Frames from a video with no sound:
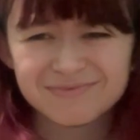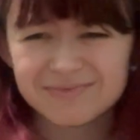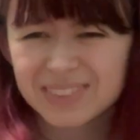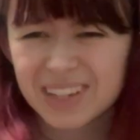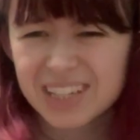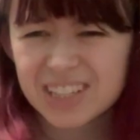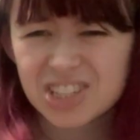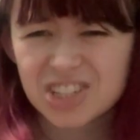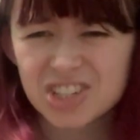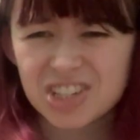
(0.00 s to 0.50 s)

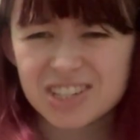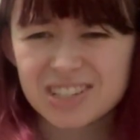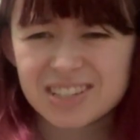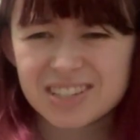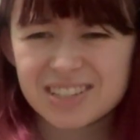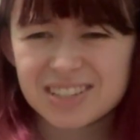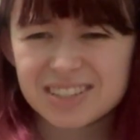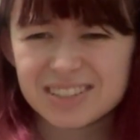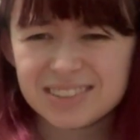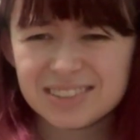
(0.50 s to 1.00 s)
It's
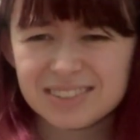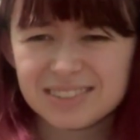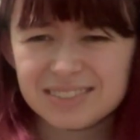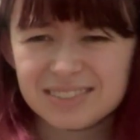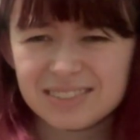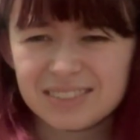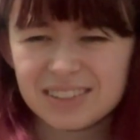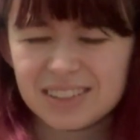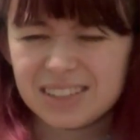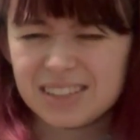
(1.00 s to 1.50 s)
just,
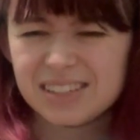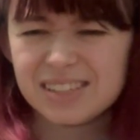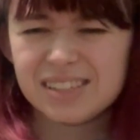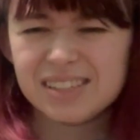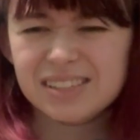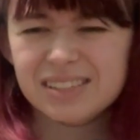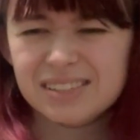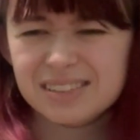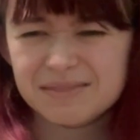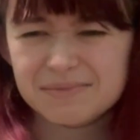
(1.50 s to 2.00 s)
it
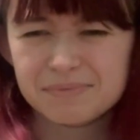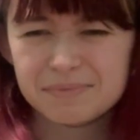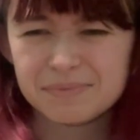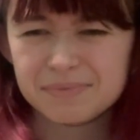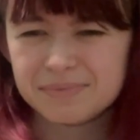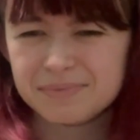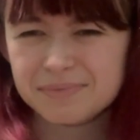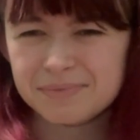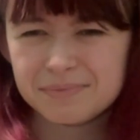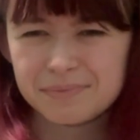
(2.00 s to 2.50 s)
doesn't
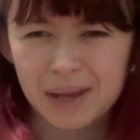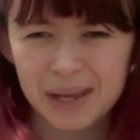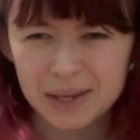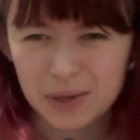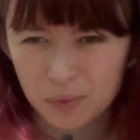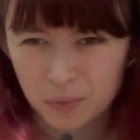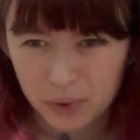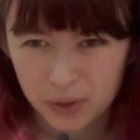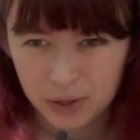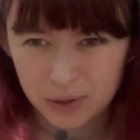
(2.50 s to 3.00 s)
make
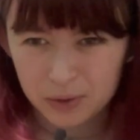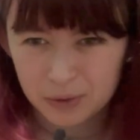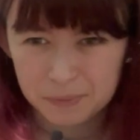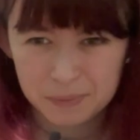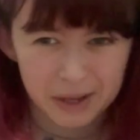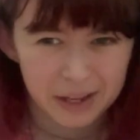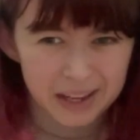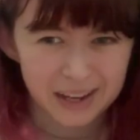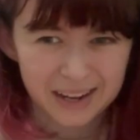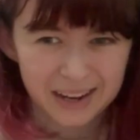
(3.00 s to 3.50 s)
it real,
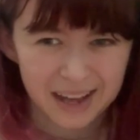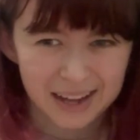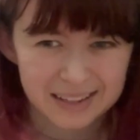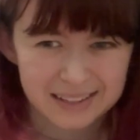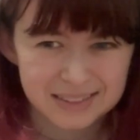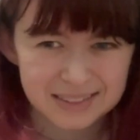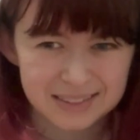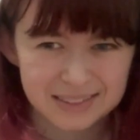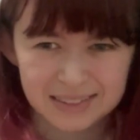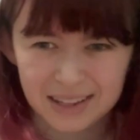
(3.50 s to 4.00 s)
make it
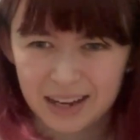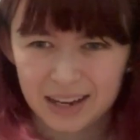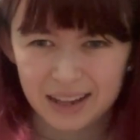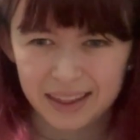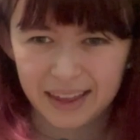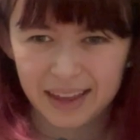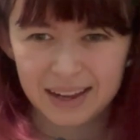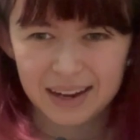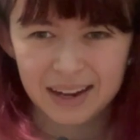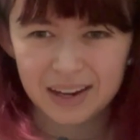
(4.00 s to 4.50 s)
nice. None of
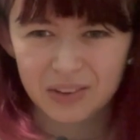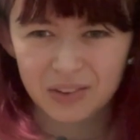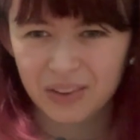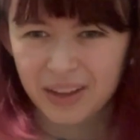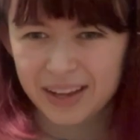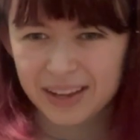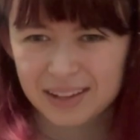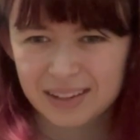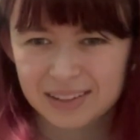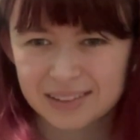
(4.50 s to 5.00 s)
that. I don't
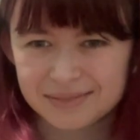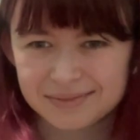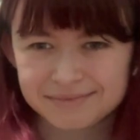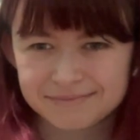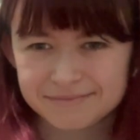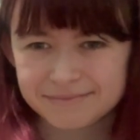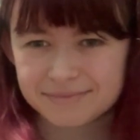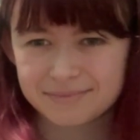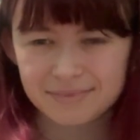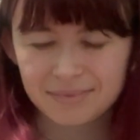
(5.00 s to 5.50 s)
like it.
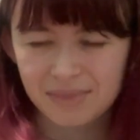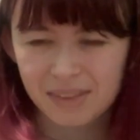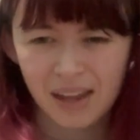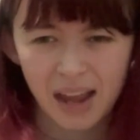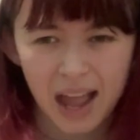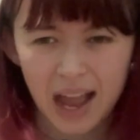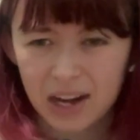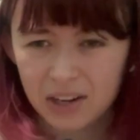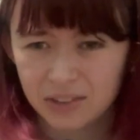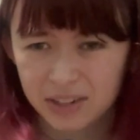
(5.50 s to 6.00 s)

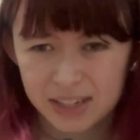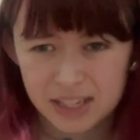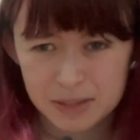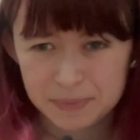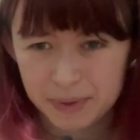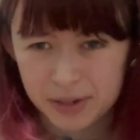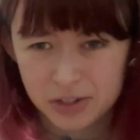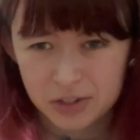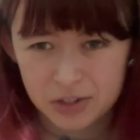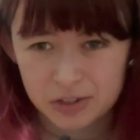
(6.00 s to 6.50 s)
I don't like
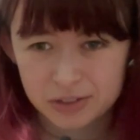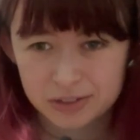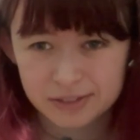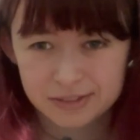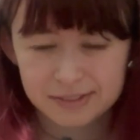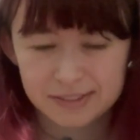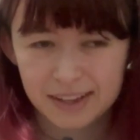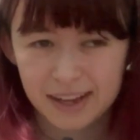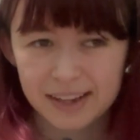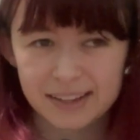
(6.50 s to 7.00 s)
Special.
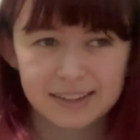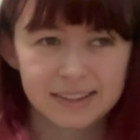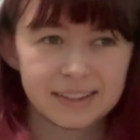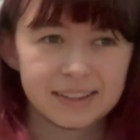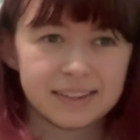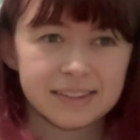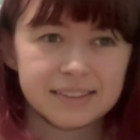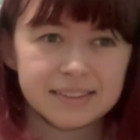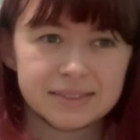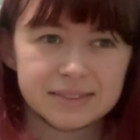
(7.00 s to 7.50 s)
I
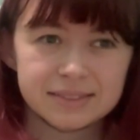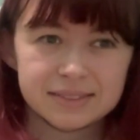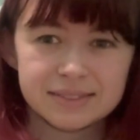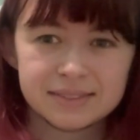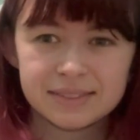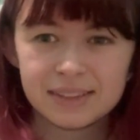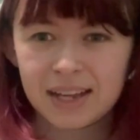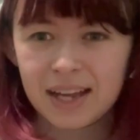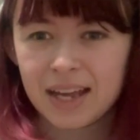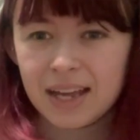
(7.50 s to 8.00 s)
think
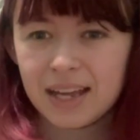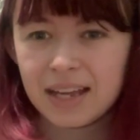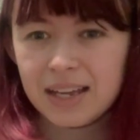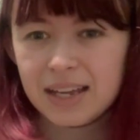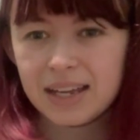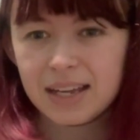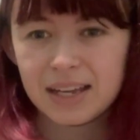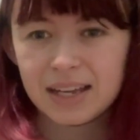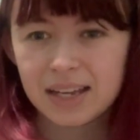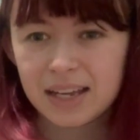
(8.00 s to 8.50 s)

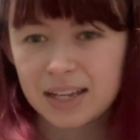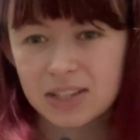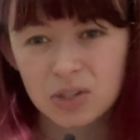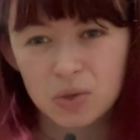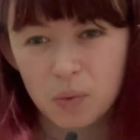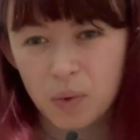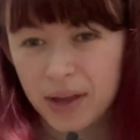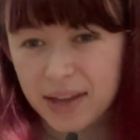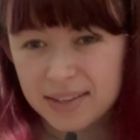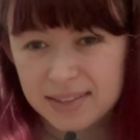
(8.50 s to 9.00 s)
it's a
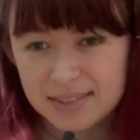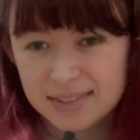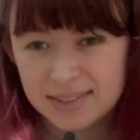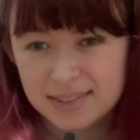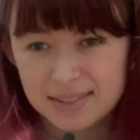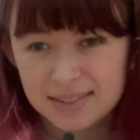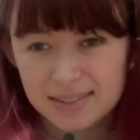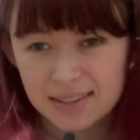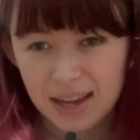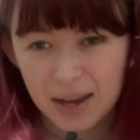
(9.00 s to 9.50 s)

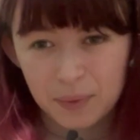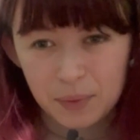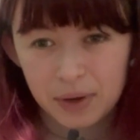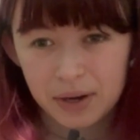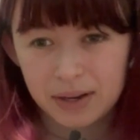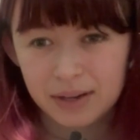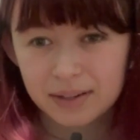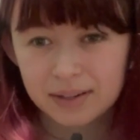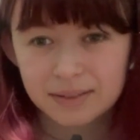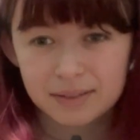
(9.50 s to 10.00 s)
waste. I
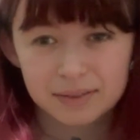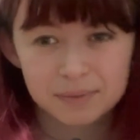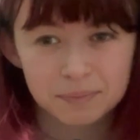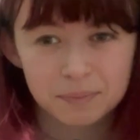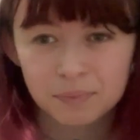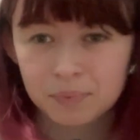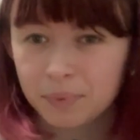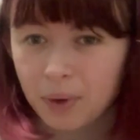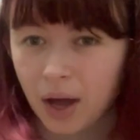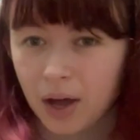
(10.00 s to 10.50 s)

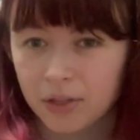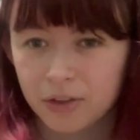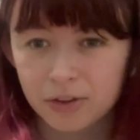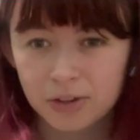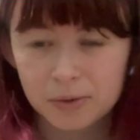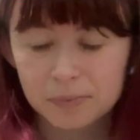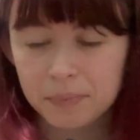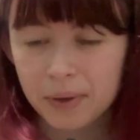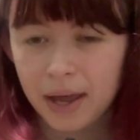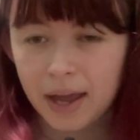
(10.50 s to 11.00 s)
wouldn't bother
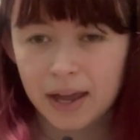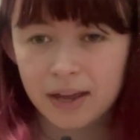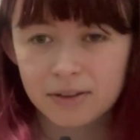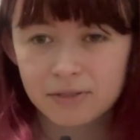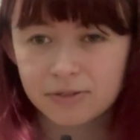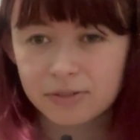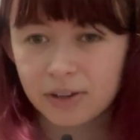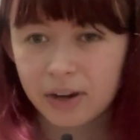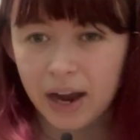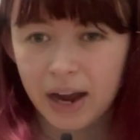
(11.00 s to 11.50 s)
to pay
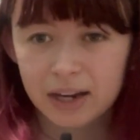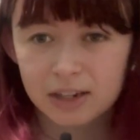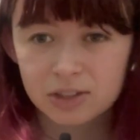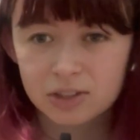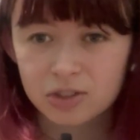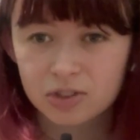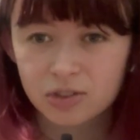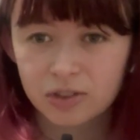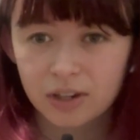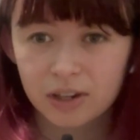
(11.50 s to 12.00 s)
for
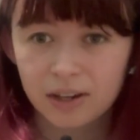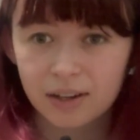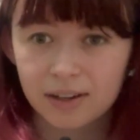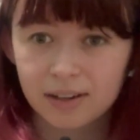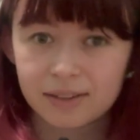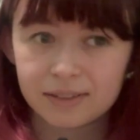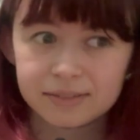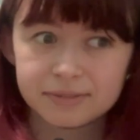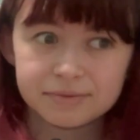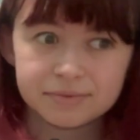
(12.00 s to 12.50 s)

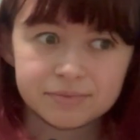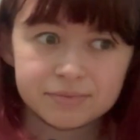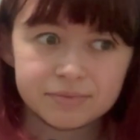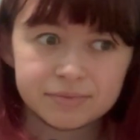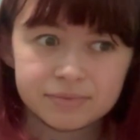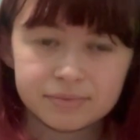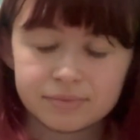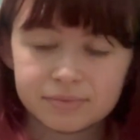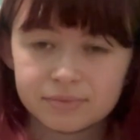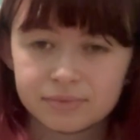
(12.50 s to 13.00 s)
extra
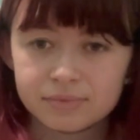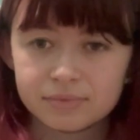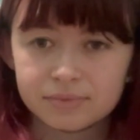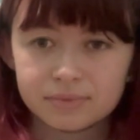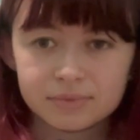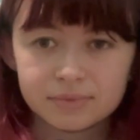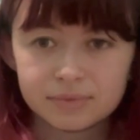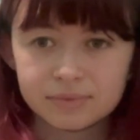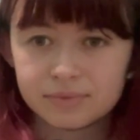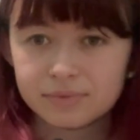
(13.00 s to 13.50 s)

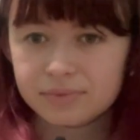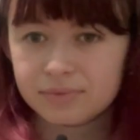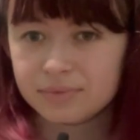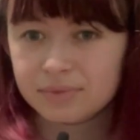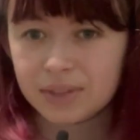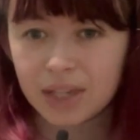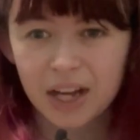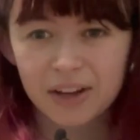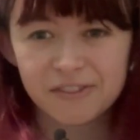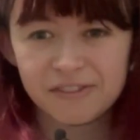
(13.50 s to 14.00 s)

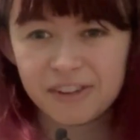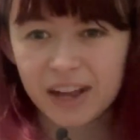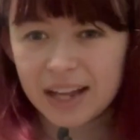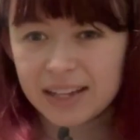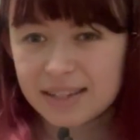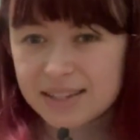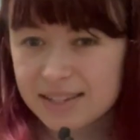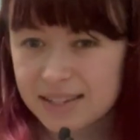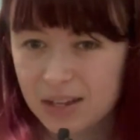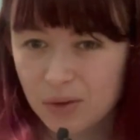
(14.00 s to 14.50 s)

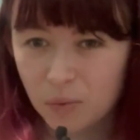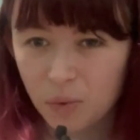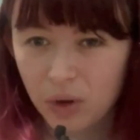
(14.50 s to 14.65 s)
events and